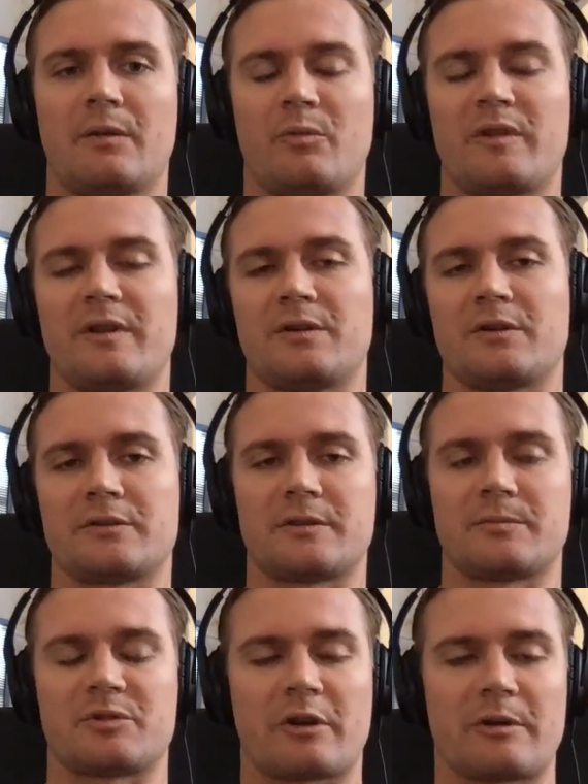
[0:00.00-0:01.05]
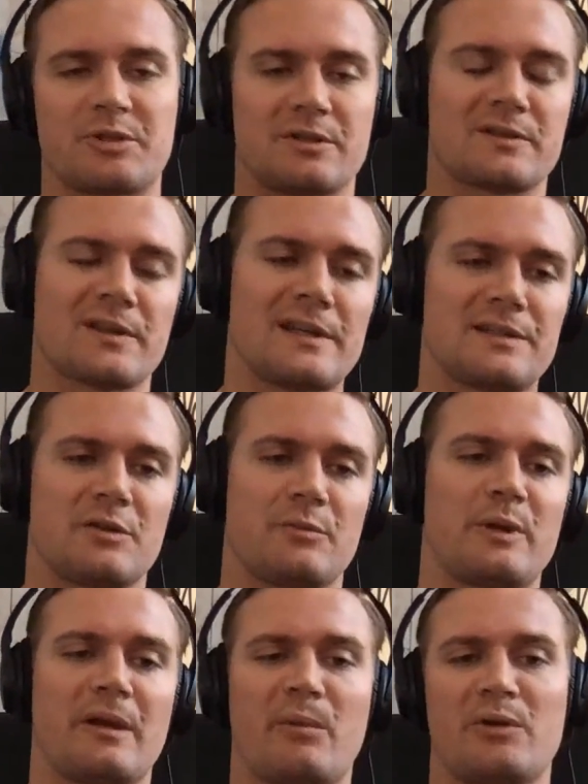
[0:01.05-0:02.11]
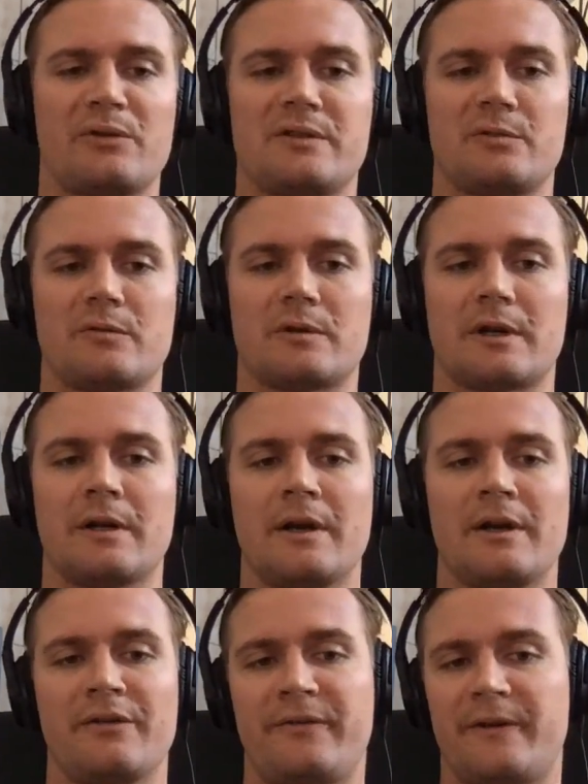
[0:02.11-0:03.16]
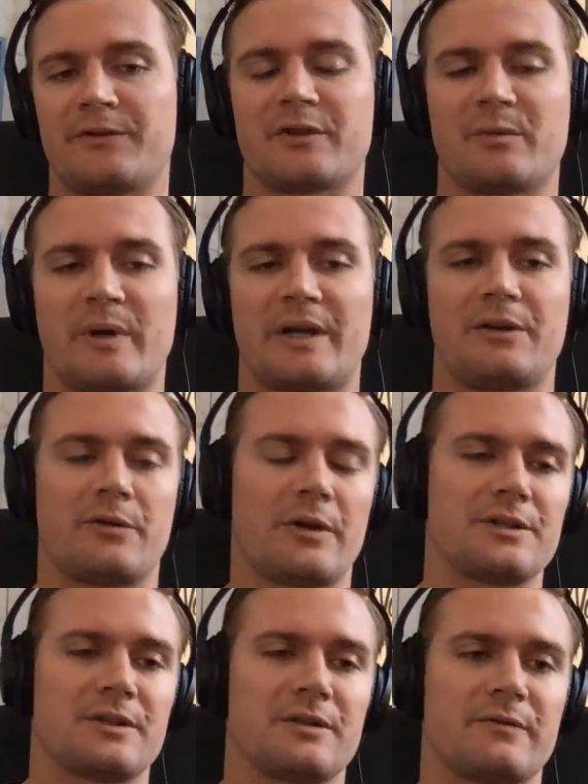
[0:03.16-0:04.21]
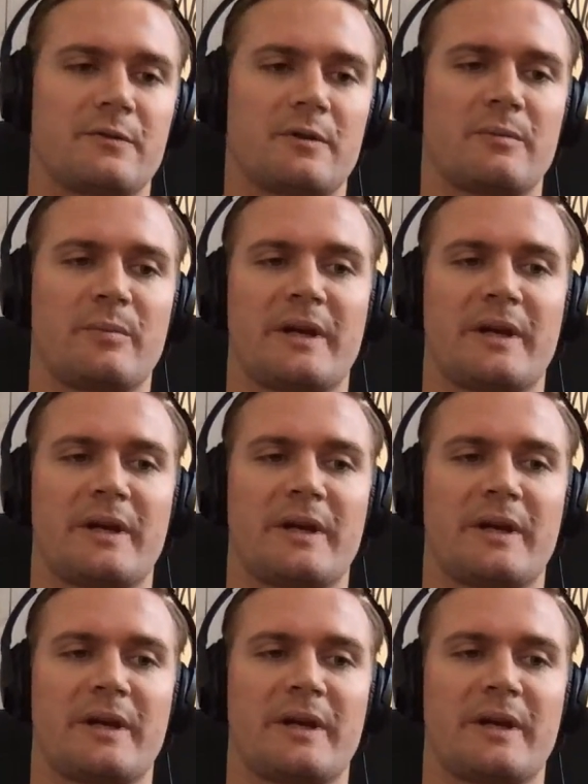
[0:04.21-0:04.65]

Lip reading: within your subscriptions list, you'll be able to filter by donation form,